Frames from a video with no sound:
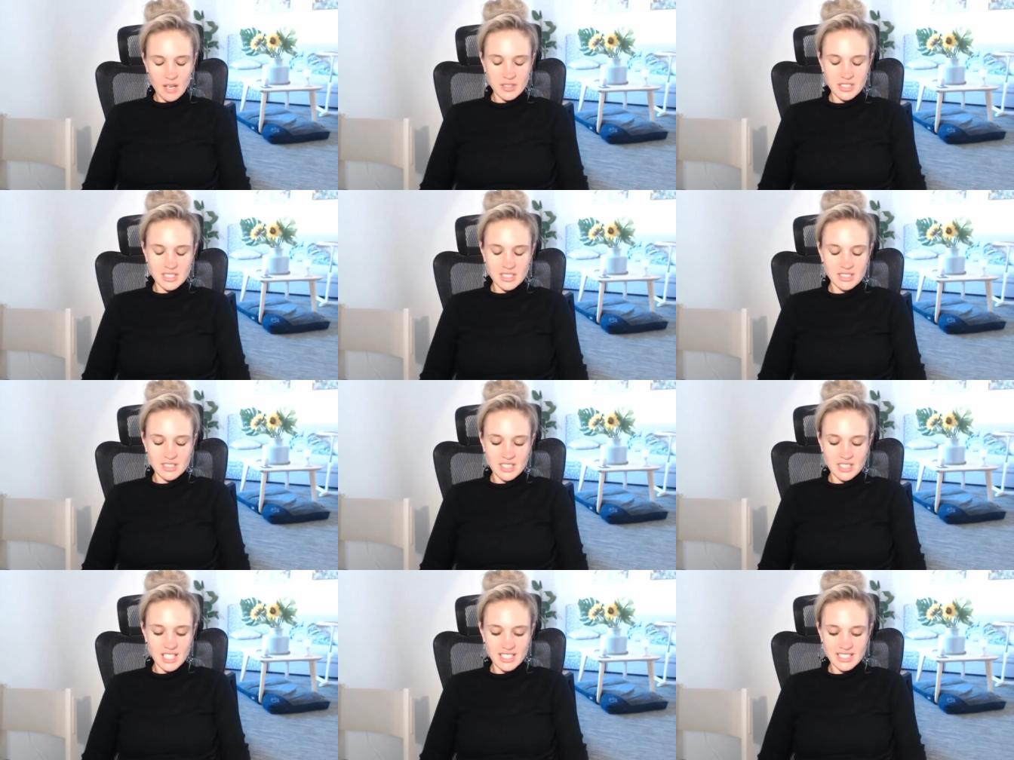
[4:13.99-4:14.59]
I was
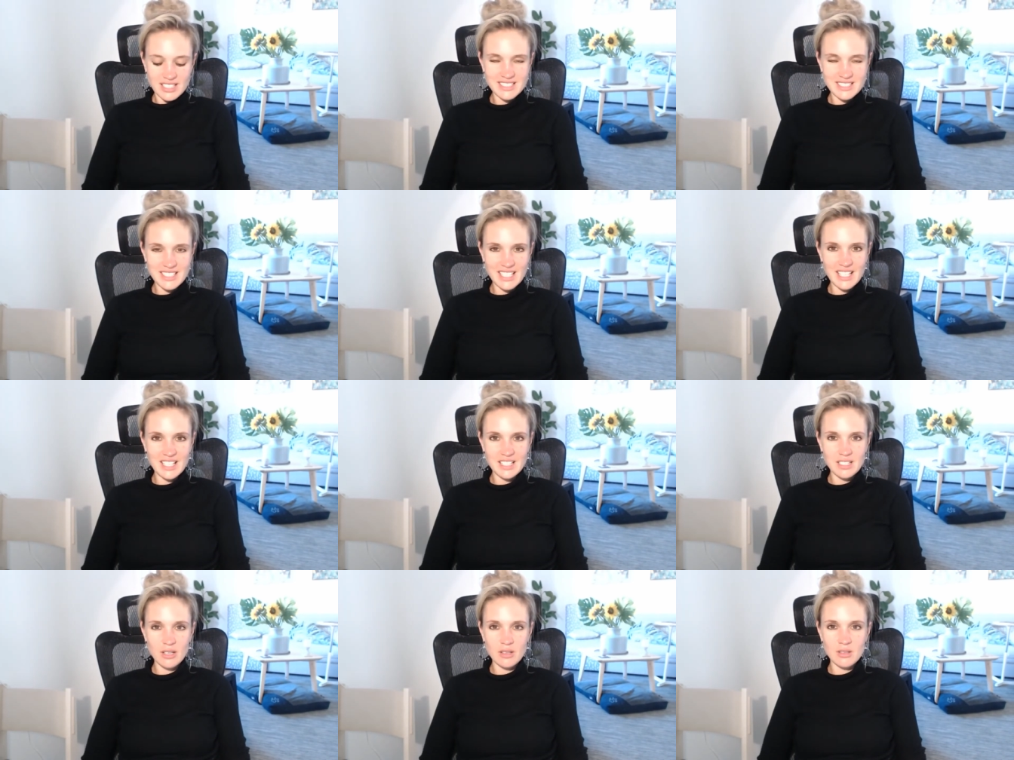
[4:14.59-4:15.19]
just trying to
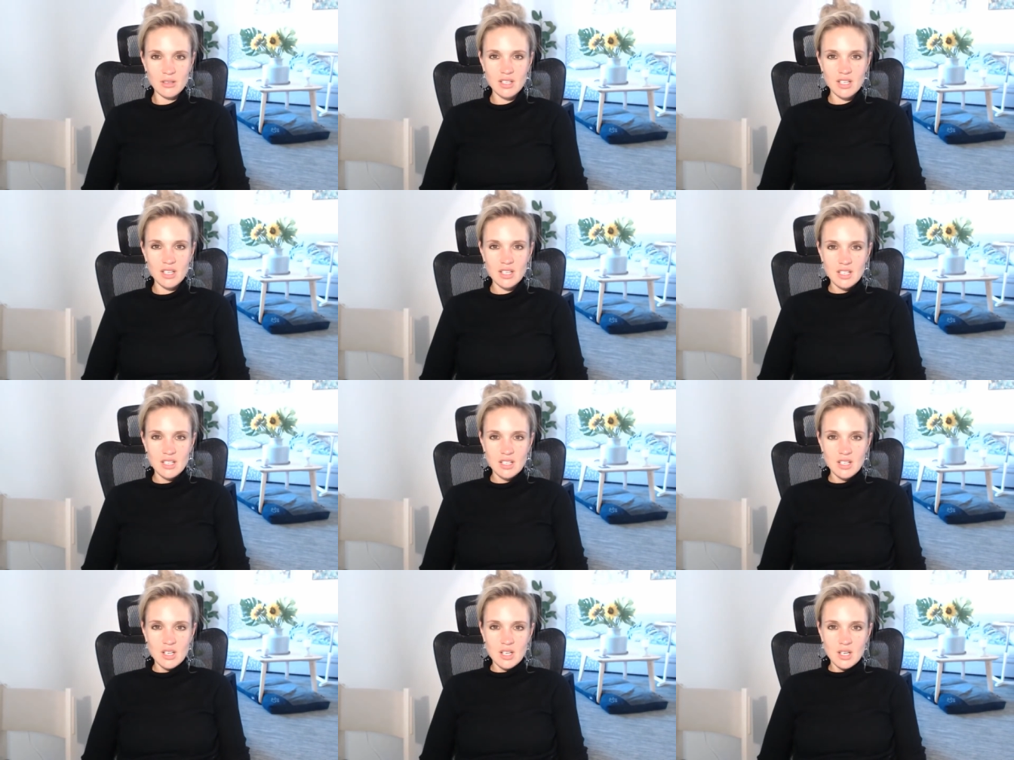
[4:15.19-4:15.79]
say I don't
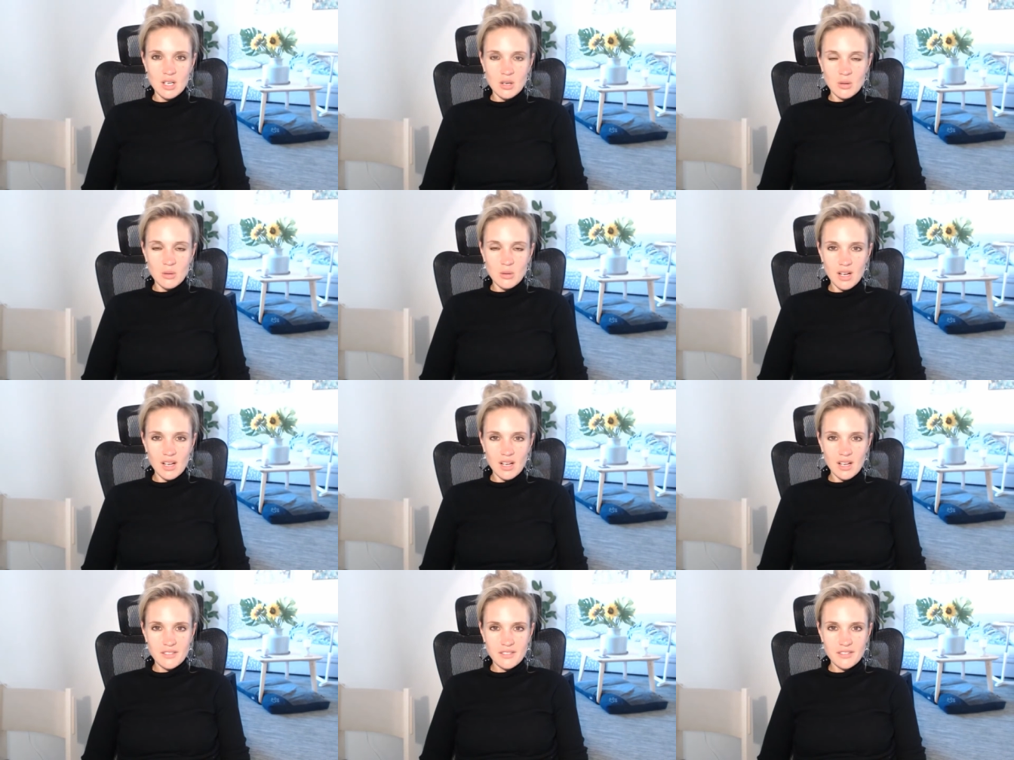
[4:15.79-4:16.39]

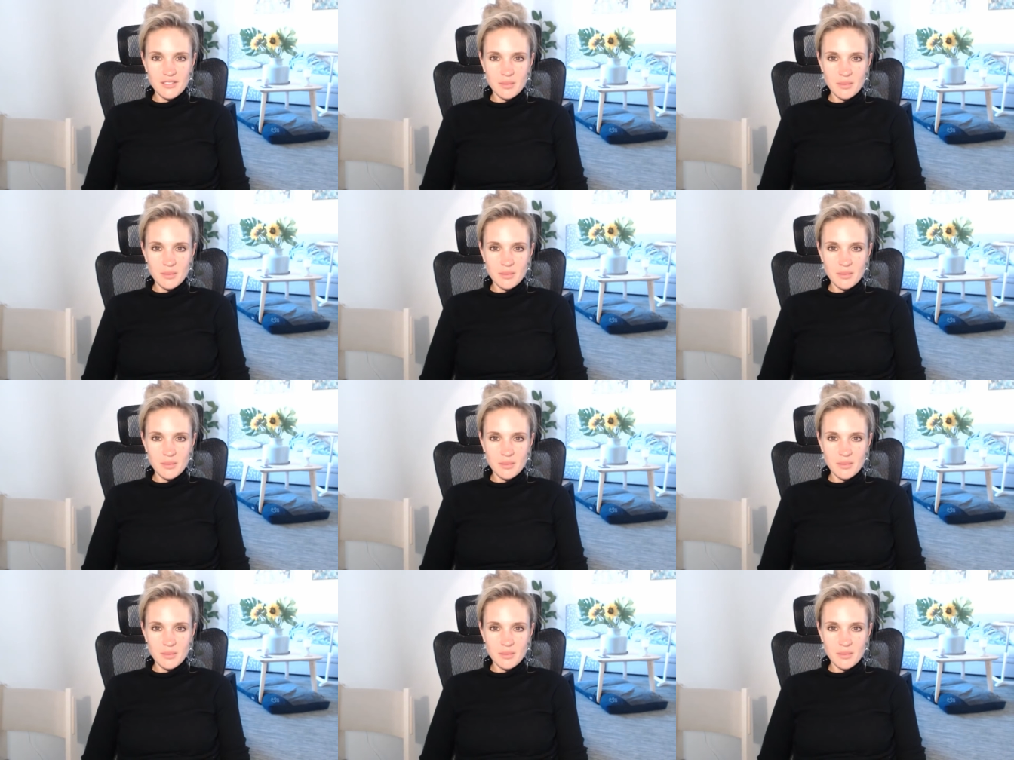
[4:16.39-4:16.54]
work